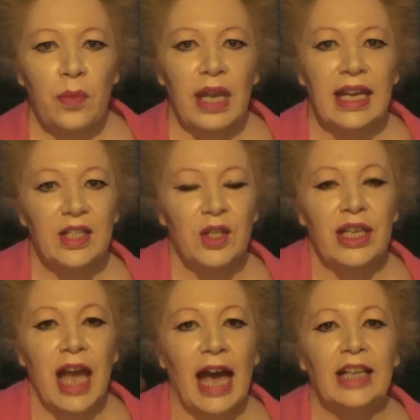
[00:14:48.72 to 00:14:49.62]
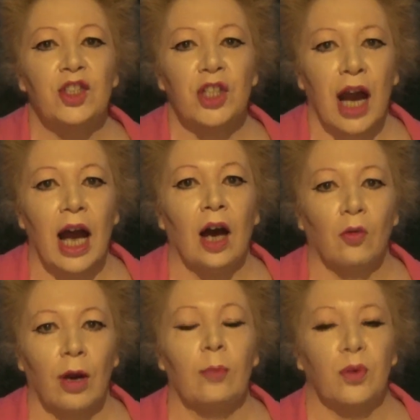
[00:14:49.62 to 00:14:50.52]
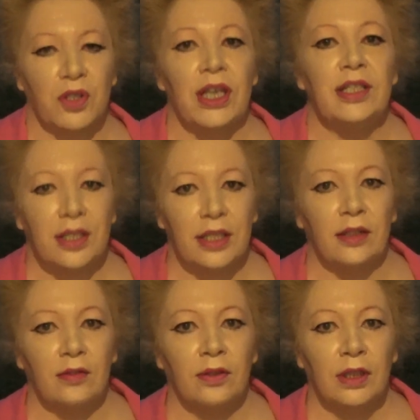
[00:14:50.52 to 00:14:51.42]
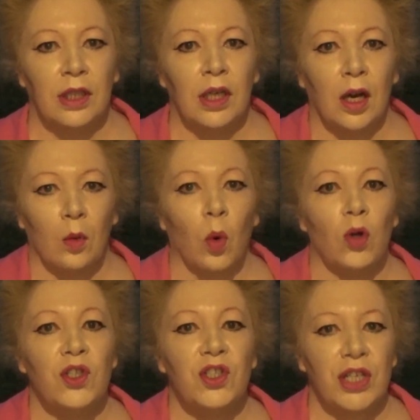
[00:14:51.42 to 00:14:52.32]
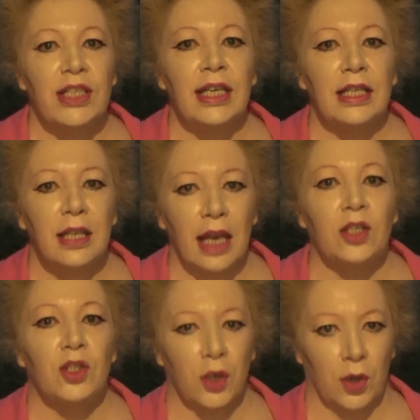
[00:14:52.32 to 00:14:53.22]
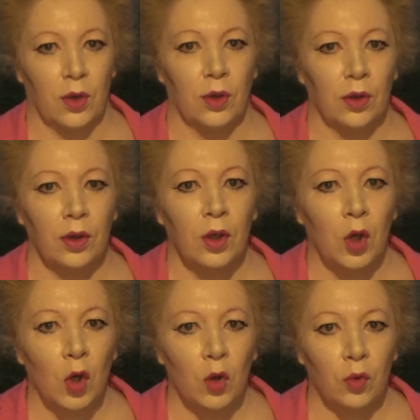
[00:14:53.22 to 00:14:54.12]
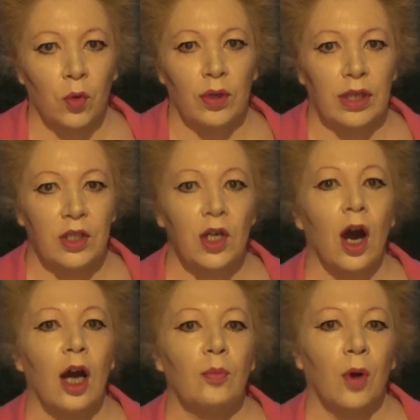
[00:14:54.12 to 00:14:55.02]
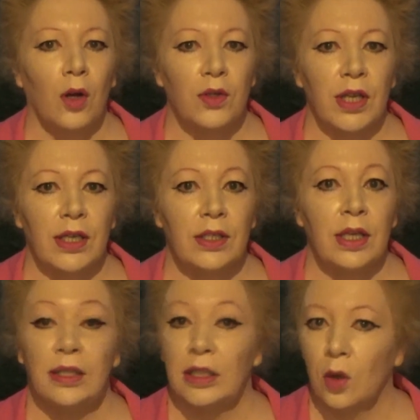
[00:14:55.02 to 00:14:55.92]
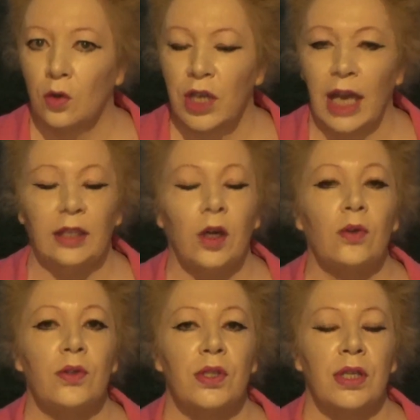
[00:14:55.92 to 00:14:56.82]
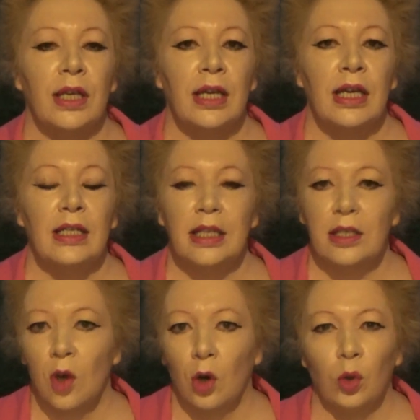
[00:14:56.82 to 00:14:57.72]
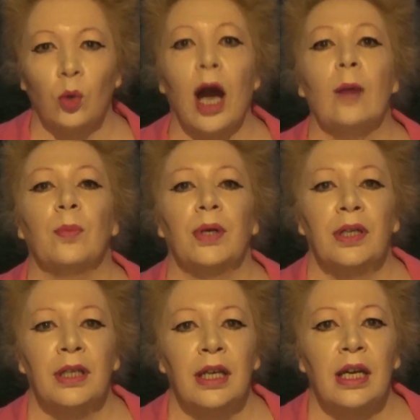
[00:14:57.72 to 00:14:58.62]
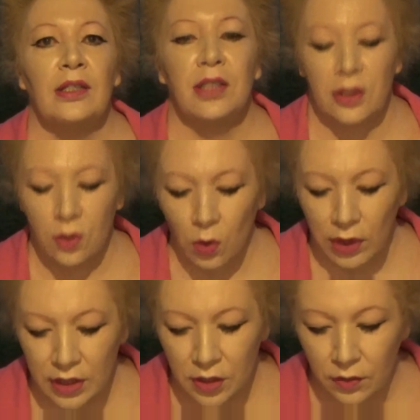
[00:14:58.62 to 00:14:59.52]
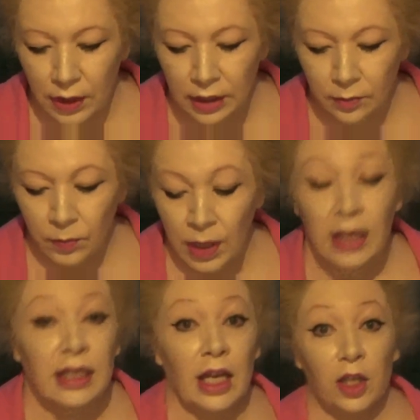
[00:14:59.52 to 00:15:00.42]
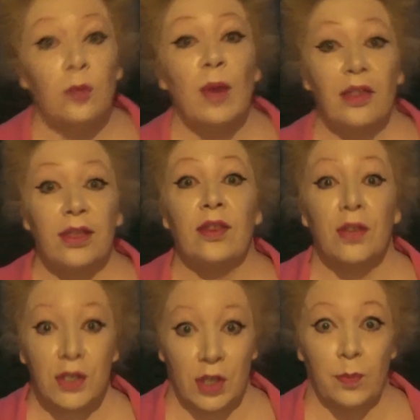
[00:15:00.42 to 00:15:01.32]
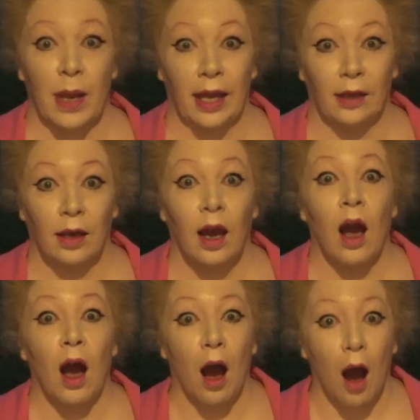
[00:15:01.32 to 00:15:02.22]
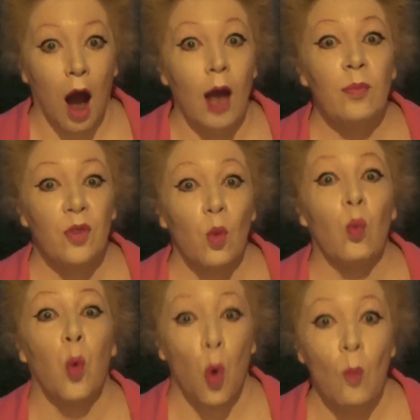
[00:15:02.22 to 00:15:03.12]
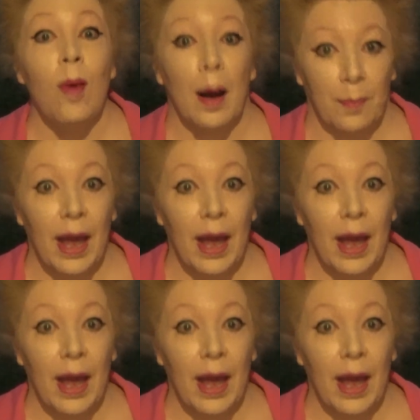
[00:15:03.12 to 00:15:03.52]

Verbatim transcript: is the HR representative was sitting next to her through the entire process, did not take notes, did not look up, did not intervene. Now, you may think this is bad. I'm the warm up